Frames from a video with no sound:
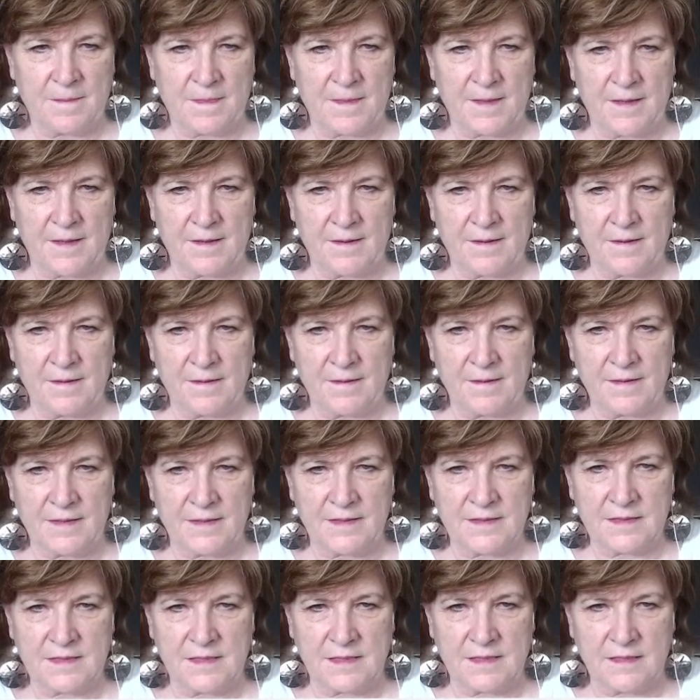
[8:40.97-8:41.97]

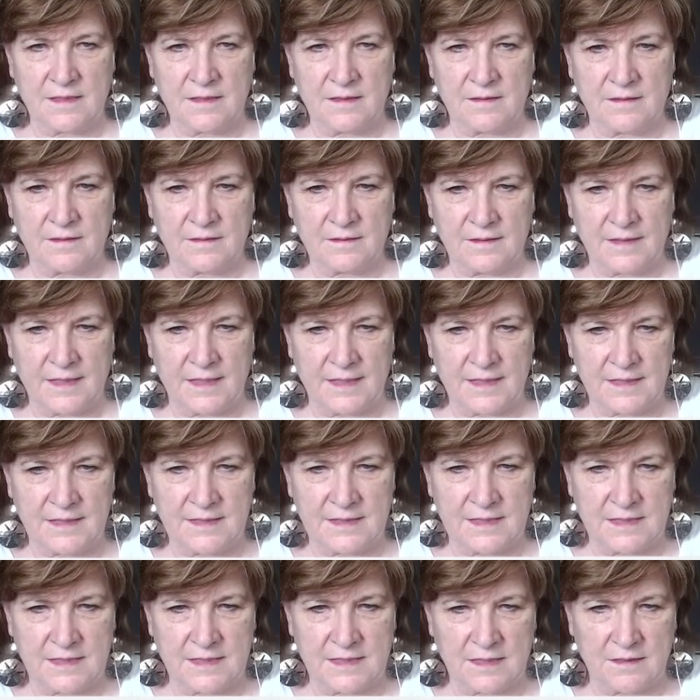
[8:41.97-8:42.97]
Let's see here, edit
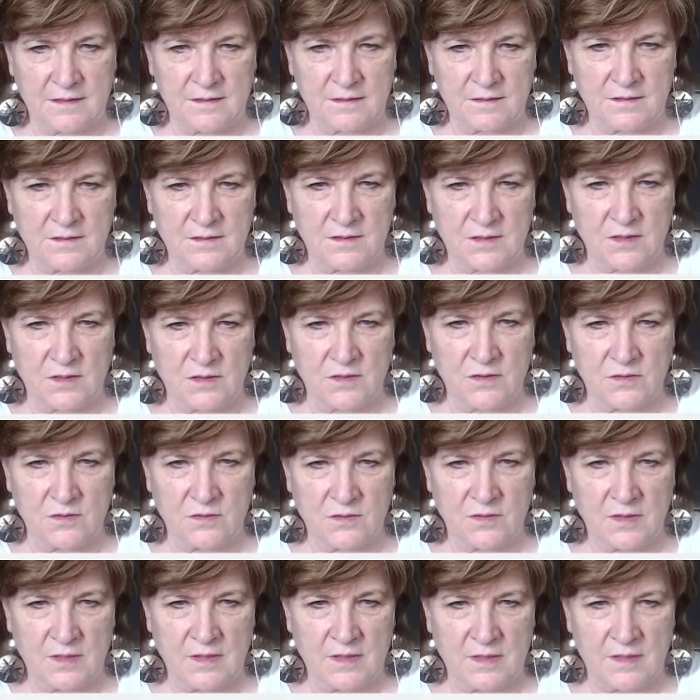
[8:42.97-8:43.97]
details. So
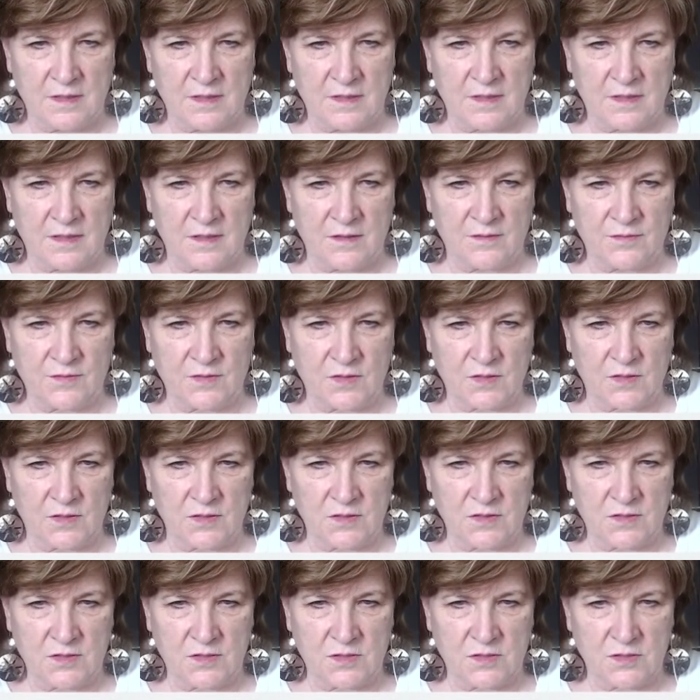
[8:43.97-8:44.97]
I've
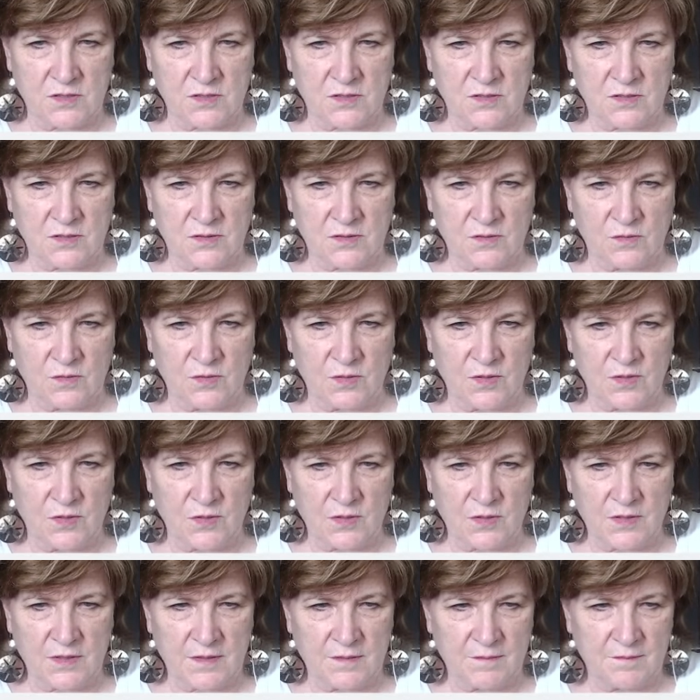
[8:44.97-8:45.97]
got
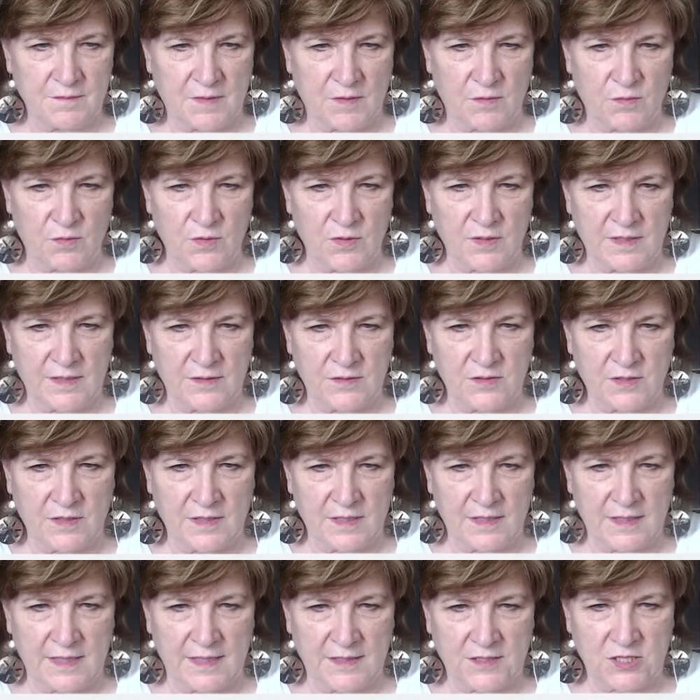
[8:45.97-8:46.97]
my work. You
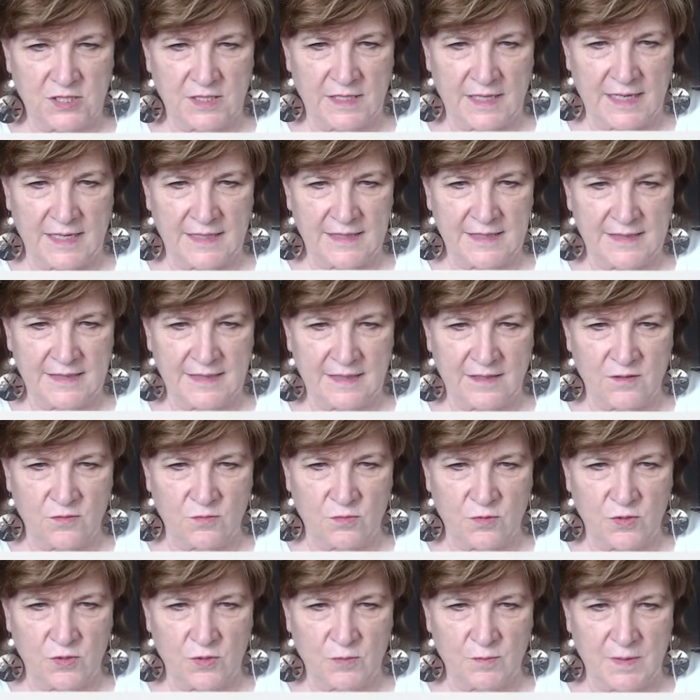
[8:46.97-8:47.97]
can actually add another
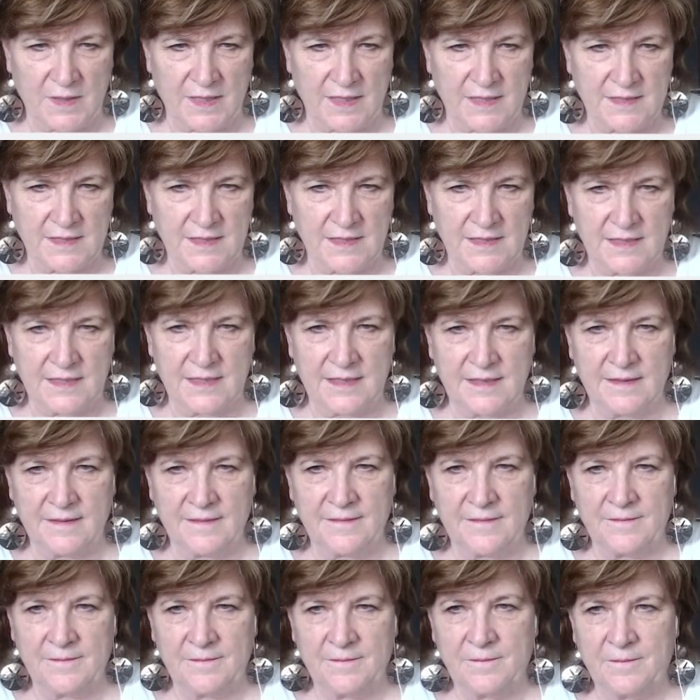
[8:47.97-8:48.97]
workplace in here,
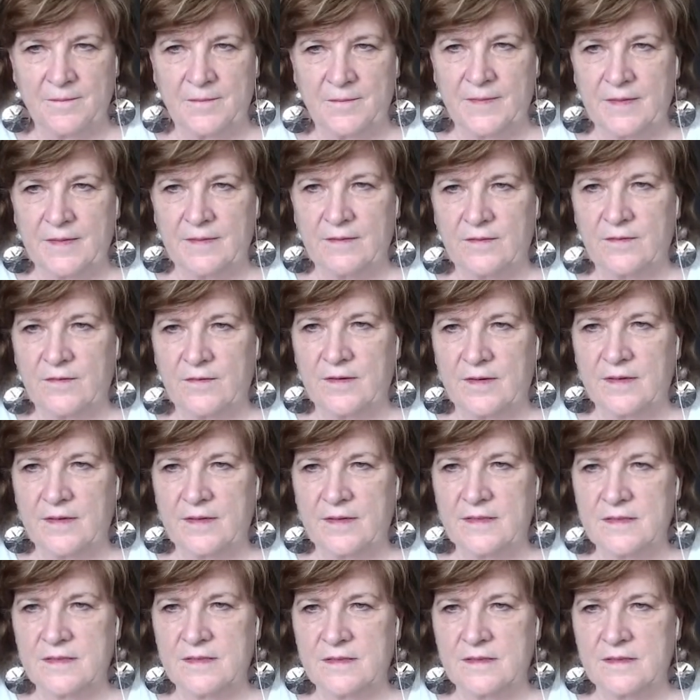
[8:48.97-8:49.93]
right?